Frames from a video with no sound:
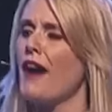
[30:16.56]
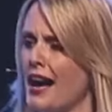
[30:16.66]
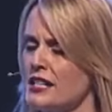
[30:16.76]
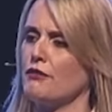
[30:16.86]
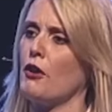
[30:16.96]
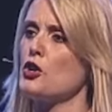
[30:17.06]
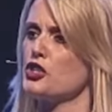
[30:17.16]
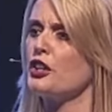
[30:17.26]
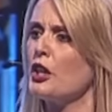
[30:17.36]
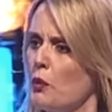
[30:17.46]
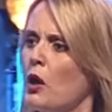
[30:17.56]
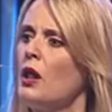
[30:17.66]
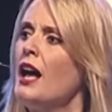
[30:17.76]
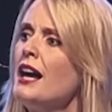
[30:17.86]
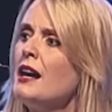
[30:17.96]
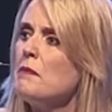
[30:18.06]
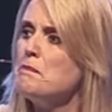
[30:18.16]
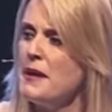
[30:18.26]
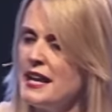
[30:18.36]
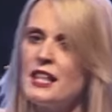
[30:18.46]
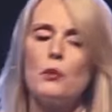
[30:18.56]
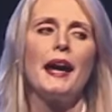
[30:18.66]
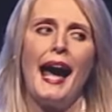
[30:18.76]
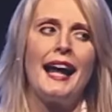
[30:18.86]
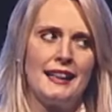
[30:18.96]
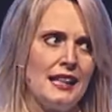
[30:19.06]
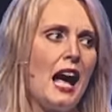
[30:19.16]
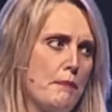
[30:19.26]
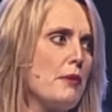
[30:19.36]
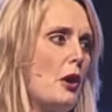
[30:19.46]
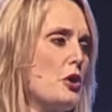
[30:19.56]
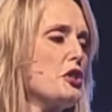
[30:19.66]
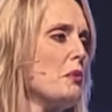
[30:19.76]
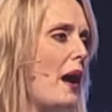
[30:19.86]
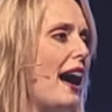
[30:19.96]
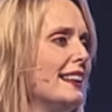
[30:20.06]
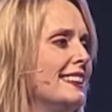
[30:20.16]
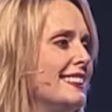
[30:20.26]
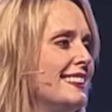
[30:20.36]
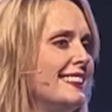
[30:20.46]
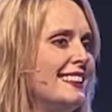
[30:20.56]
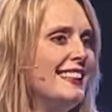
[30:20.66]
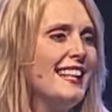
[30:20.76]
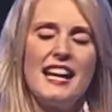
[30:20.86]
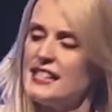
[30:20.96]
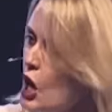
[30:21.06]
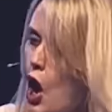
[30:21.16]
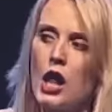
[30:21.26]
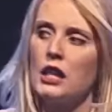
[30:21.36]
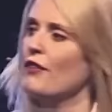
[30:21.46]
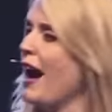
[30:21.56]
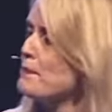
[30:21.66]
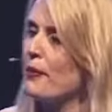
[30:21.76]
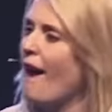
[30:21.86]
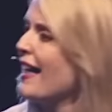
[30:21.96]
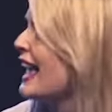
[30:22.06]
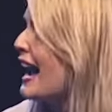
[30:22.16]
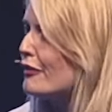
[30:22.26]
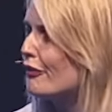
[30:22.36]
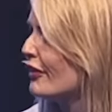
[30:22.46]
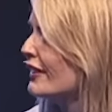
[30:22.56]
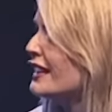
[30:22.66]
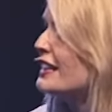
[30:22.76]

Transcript: of our devotion that will mean that we handle our promotion well. It's all of our prayer life